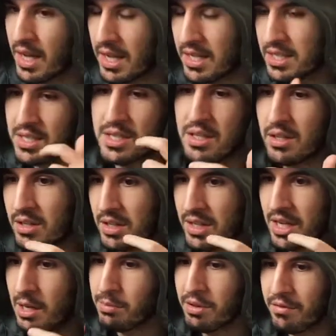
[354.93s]
and still
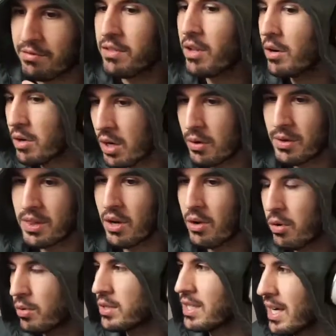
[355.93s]
keep the flow going the
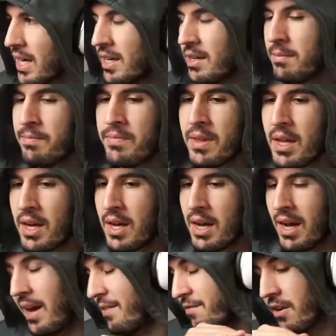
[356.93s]
whole time.
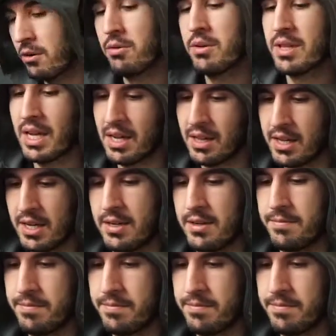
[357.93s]
I fuck with that a lot.